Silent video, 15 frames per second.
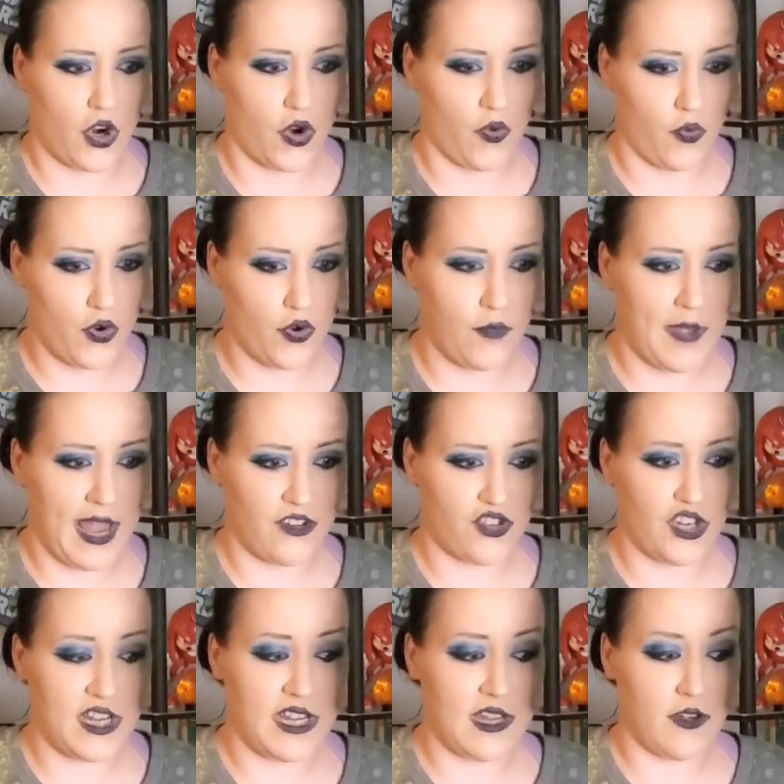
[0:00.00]
her room and
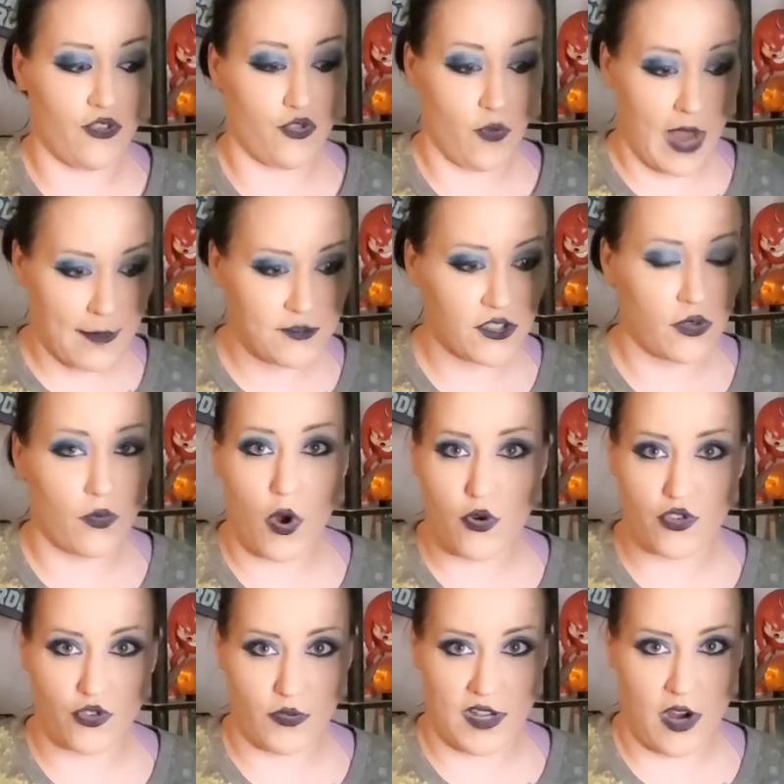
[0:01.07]
she drops the
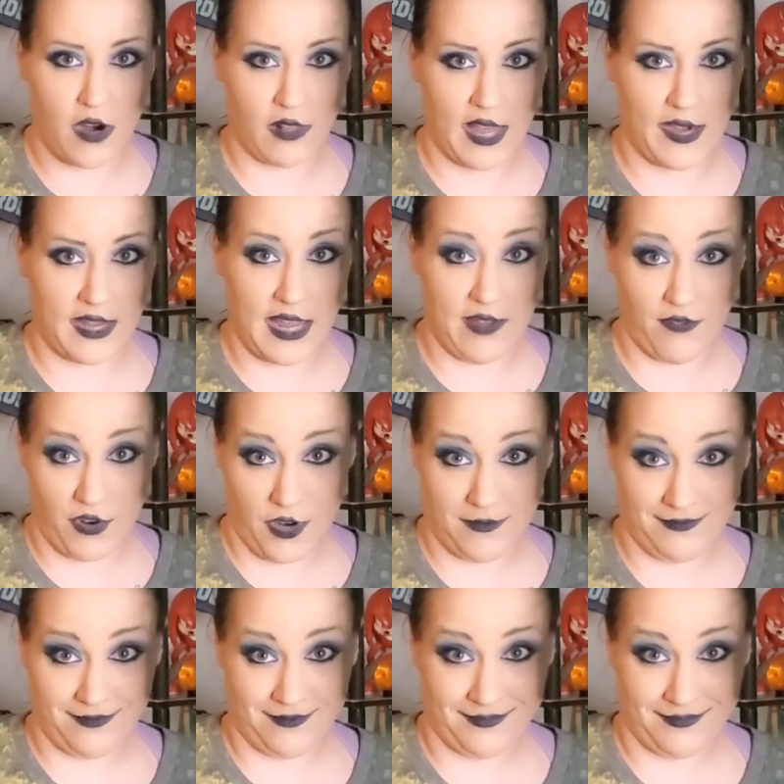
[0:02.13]
rosary Carlotta gave her.